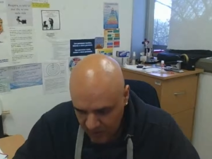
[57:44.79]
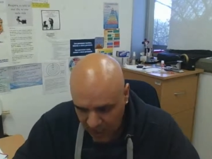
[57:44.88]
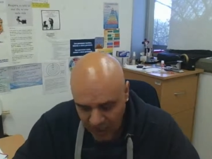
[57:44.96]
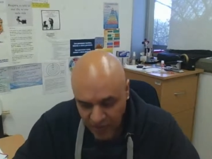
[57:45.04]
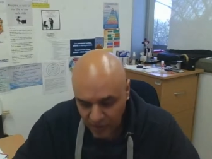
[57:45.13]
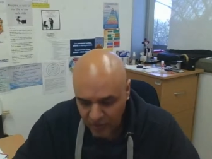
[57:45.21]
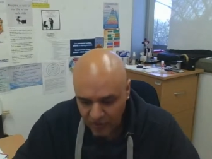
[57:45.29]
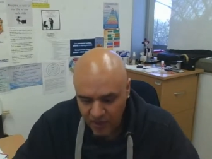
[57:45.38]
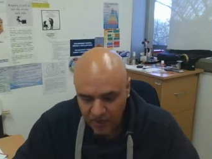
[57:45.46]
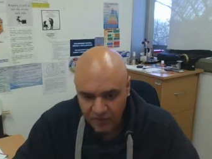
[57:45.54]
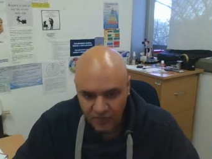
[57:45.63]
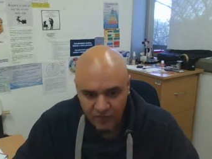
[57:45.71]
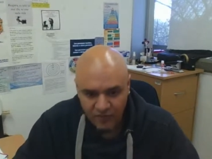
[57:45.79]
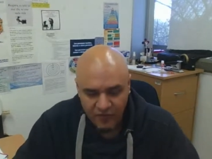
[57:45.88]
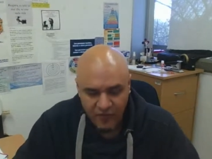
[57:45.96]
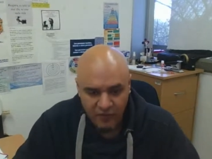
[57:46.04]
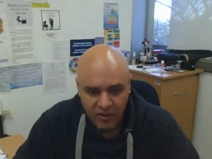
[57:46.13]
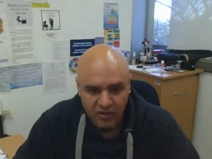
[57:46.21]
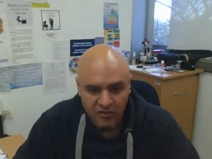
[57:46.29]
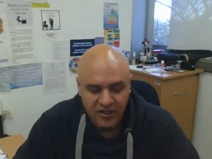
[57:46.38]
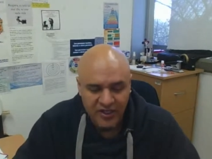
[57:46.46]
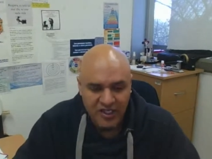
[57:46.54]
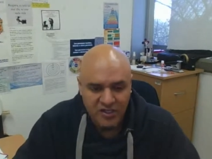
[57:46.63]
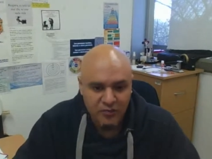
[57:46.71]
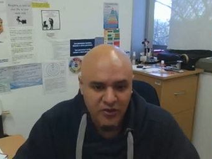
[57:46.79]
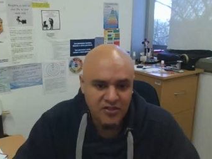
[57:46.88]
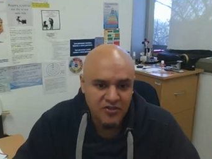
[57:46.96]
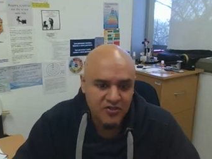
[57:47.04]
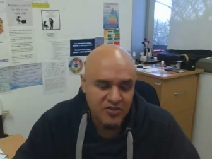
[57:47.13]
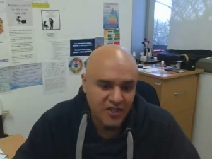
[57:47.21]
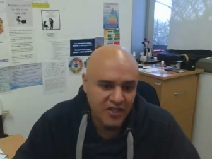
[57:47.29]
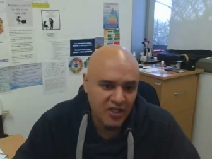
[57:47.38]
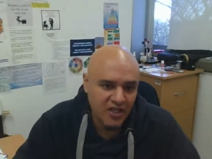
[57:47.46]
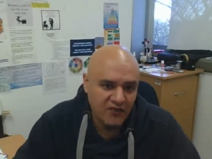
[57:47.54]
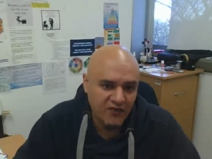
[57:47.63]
I know you're a well organized person, You're